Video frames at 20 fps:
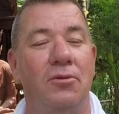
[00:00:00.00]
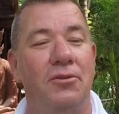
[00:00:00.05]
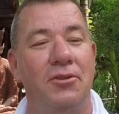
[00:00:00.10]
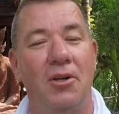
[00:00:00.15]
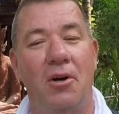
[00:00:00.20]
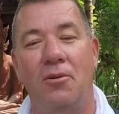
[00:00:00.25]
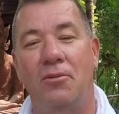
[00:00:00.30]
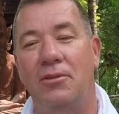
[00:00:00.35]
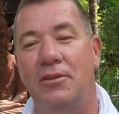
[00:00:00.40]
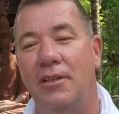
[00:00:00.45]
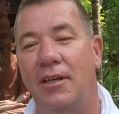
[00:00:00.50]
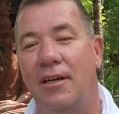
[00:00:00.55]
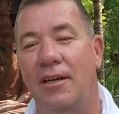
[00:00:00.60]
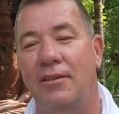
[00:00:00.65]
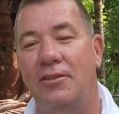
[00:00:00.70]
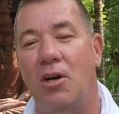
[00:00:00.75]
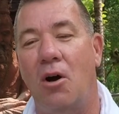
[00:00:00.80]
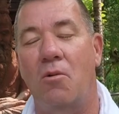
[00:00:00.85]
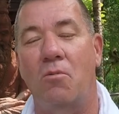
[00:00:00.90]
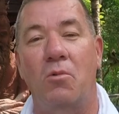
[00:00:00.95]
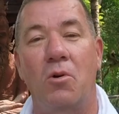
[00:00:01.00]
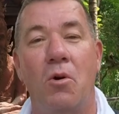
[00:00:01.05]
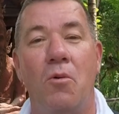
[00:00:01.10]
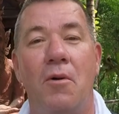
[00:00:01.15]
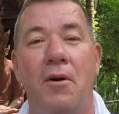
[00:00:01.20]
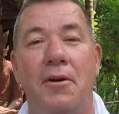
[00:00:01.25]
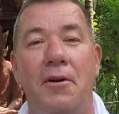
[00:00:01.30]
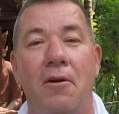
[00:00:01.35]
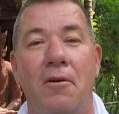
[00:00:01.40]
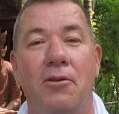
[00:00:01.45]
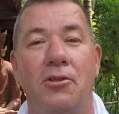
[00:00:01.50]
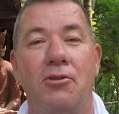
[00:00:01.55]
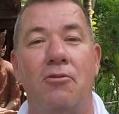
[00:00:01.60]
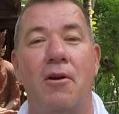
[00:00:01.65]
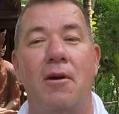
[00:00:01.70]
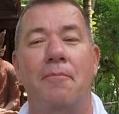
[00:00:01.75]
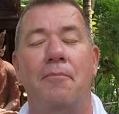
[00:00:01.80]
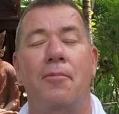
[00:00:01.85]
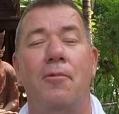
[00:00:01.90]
Don't ruin your trip